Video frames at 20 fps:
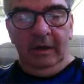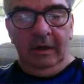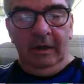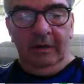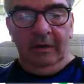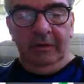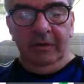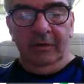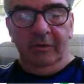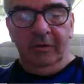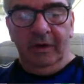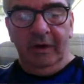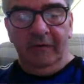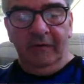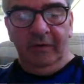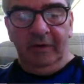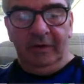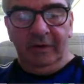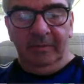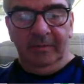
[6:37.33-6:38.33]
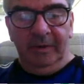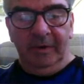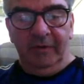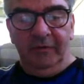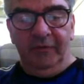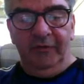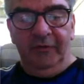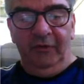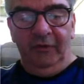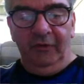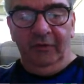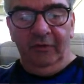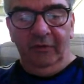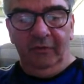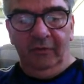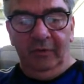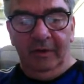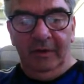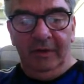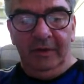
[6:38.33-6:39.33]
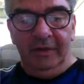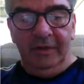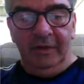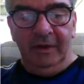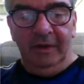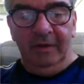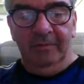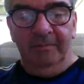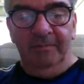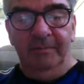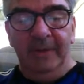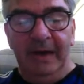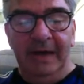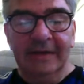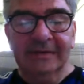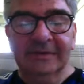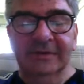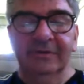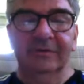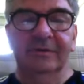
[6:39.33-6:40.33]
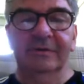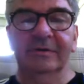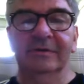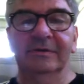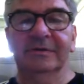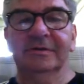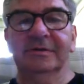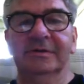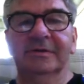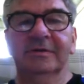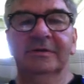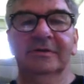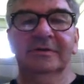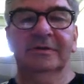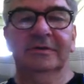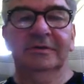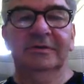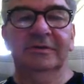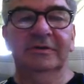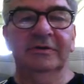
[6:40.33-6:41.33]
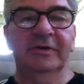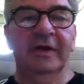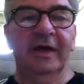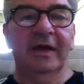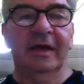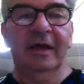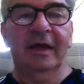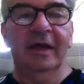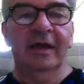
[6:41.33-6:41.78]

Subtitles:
Thought we'd have a little bit of fun with patterns today.